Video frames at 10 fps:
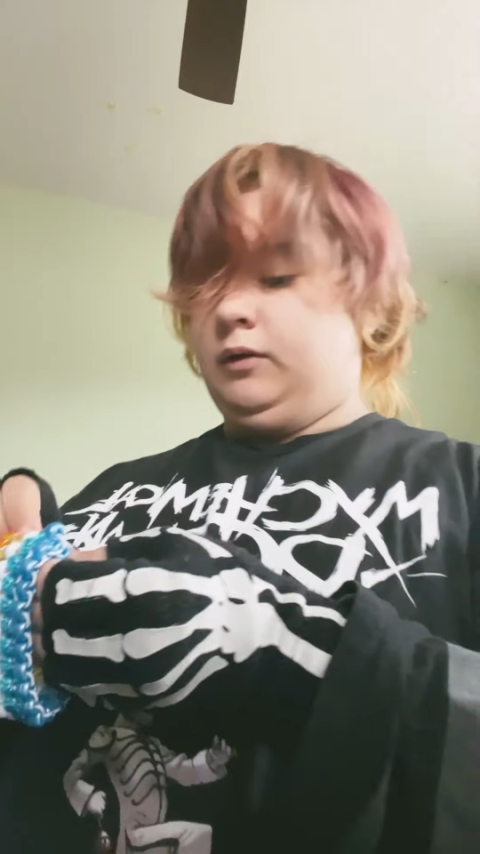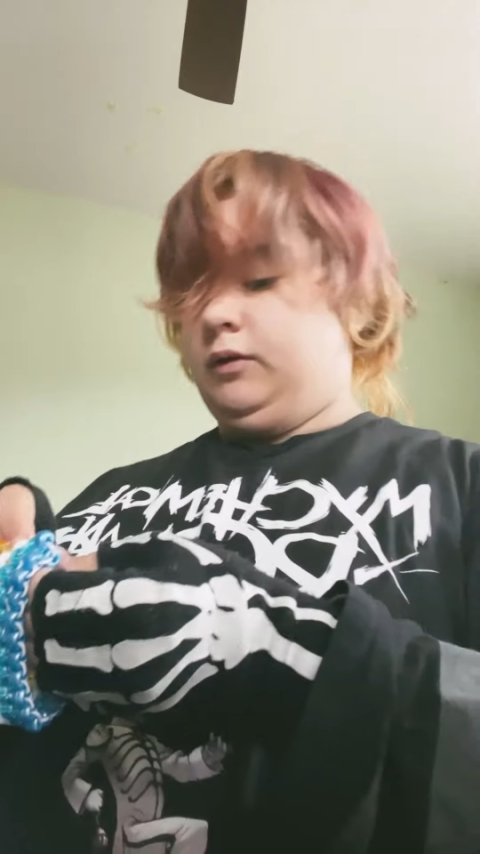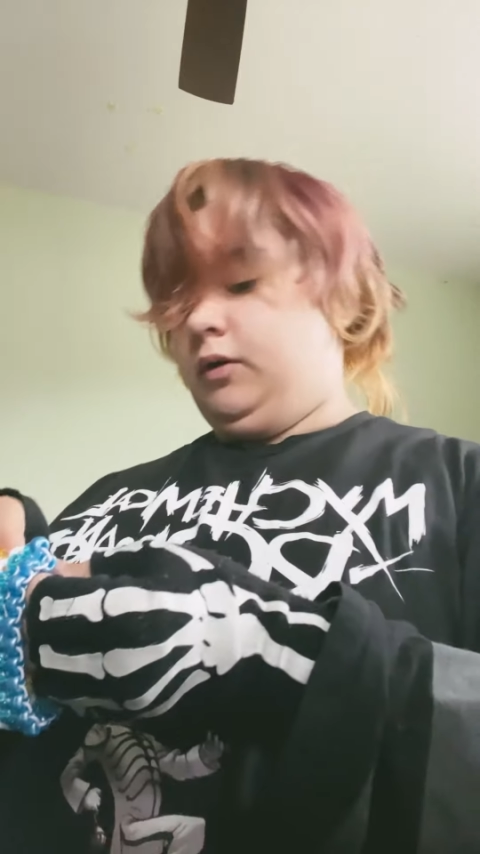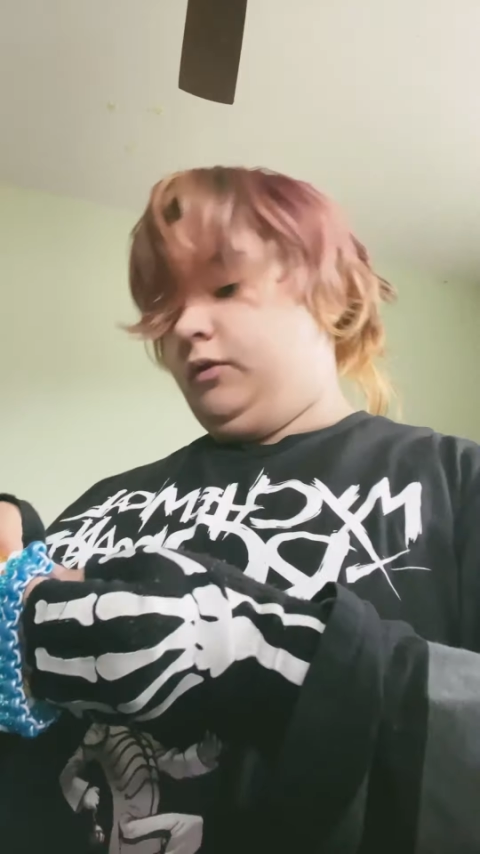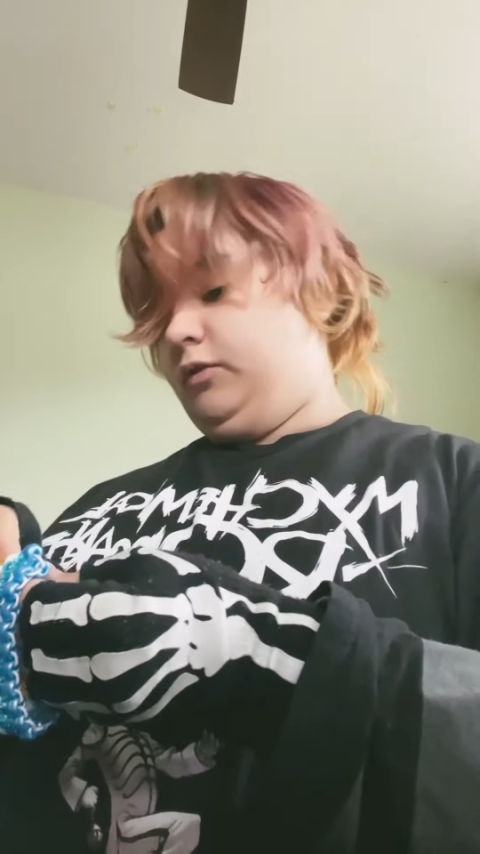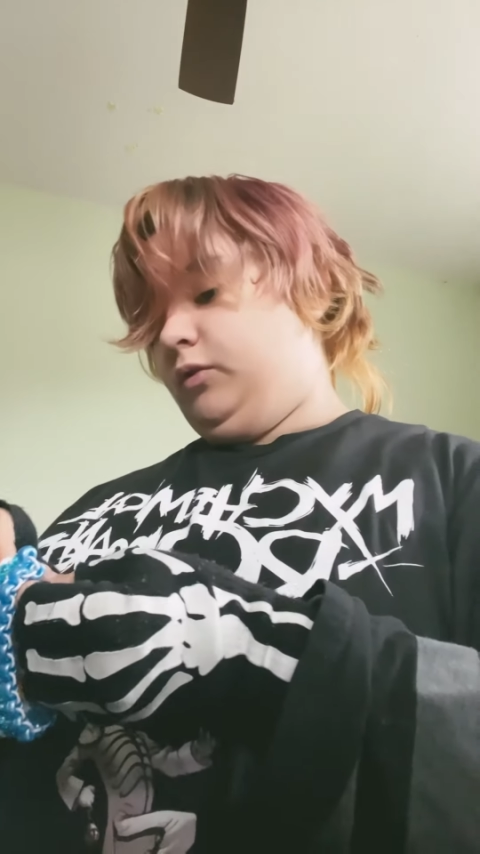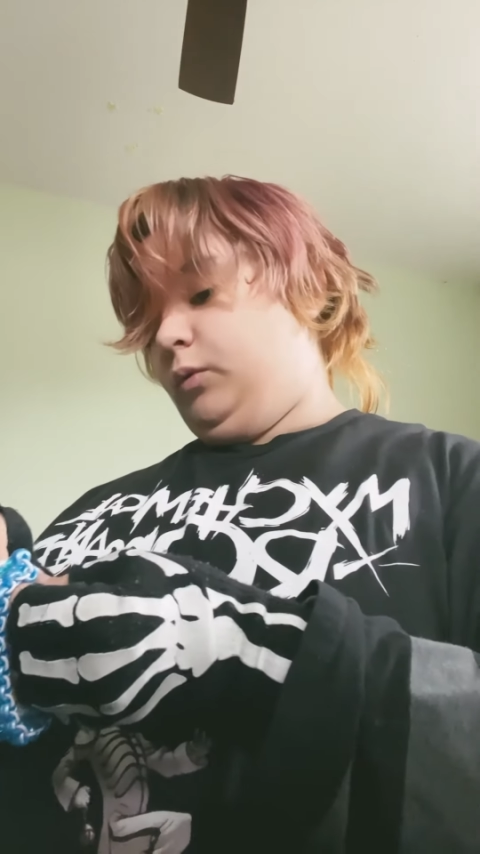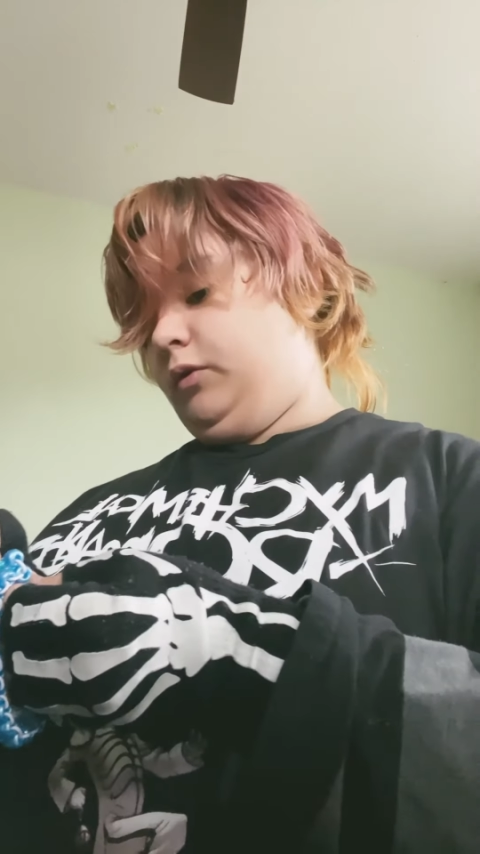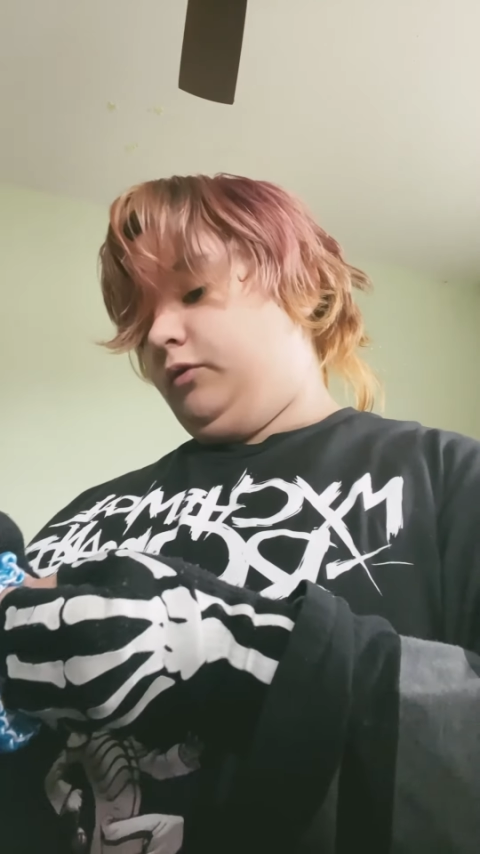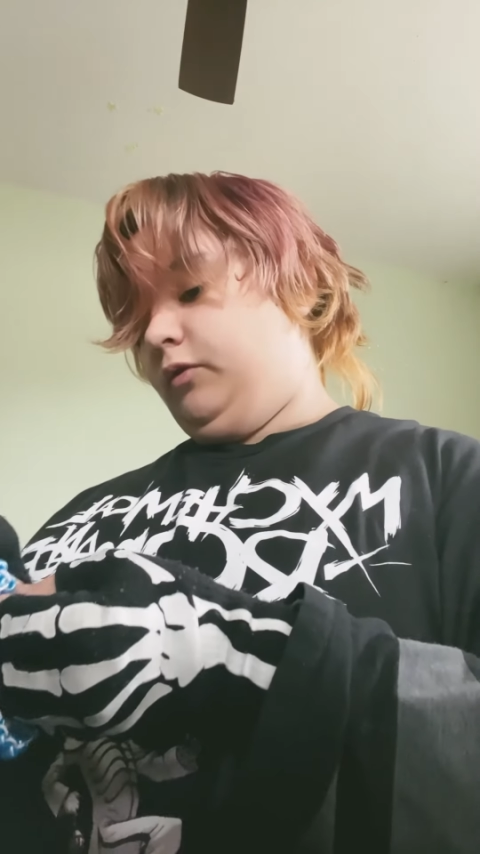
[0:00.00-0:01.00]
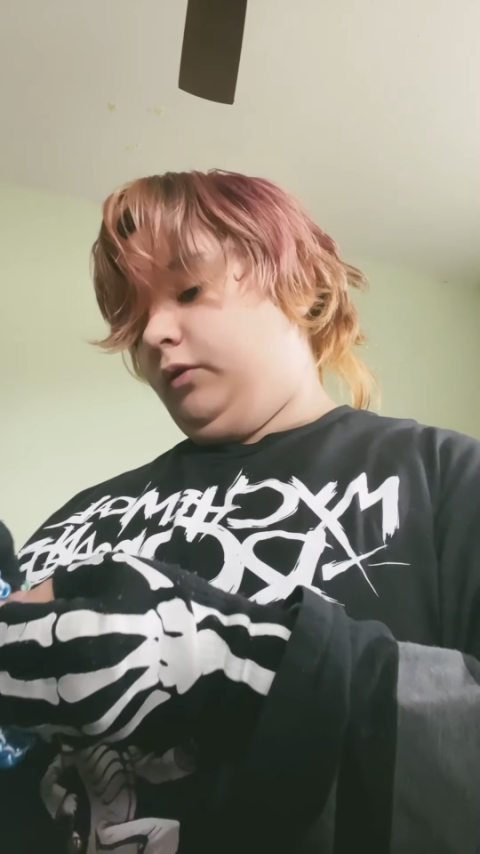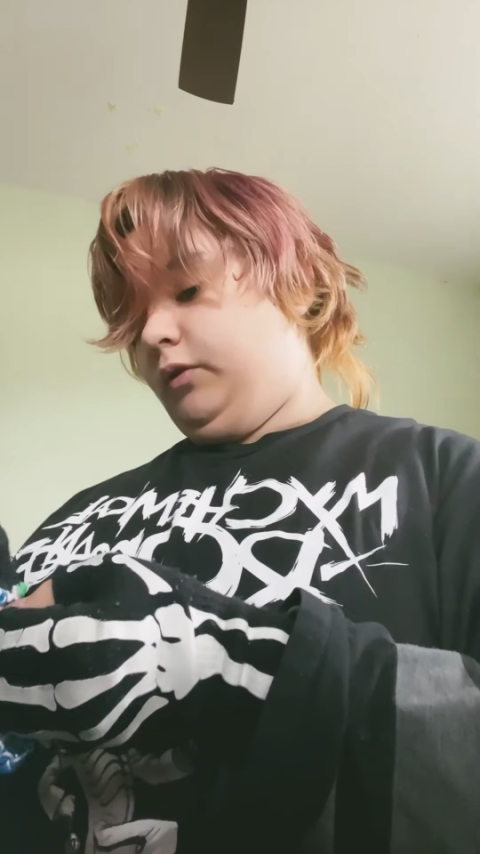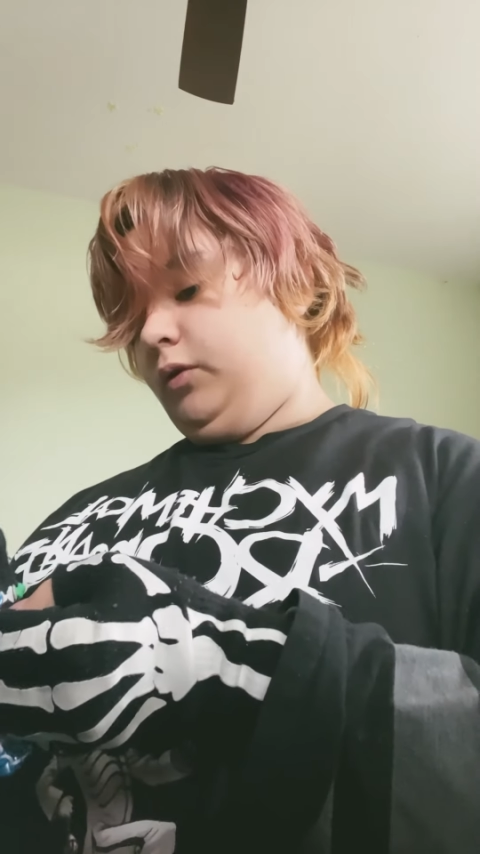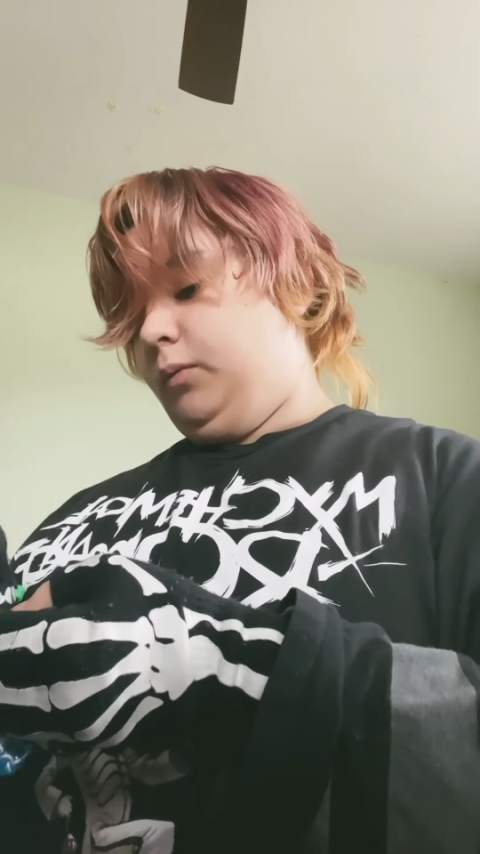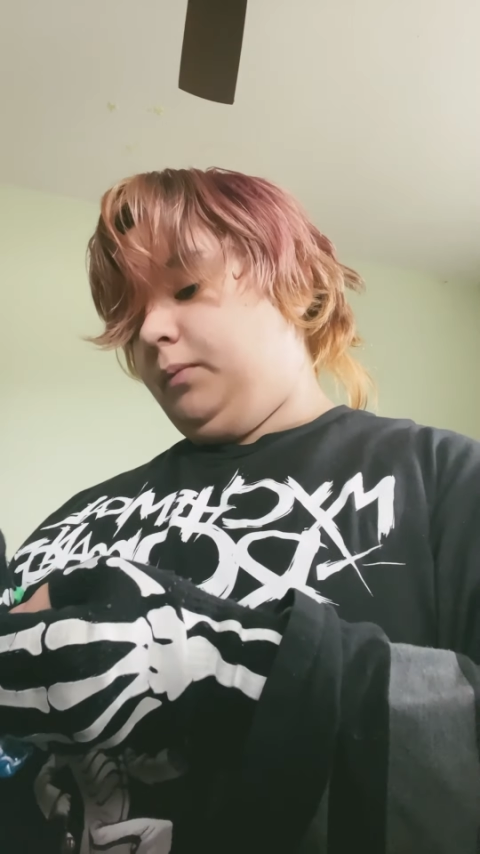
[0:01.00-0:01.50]
it goes to a full
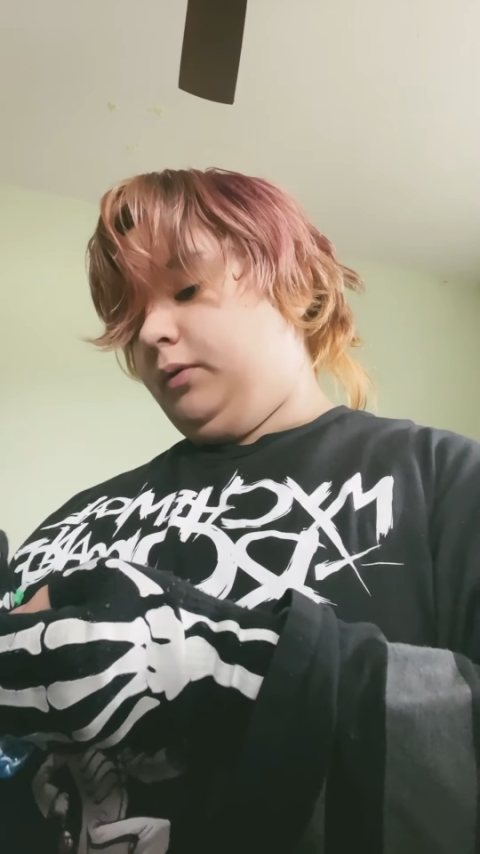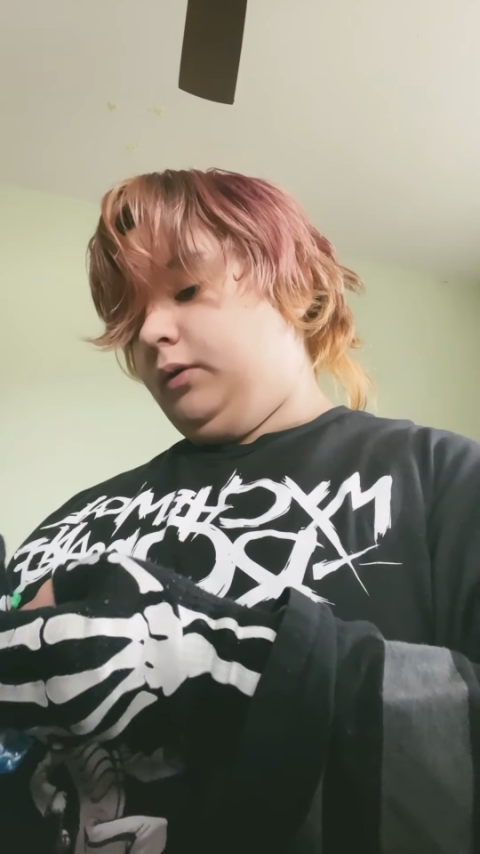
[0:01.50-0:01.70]
loop.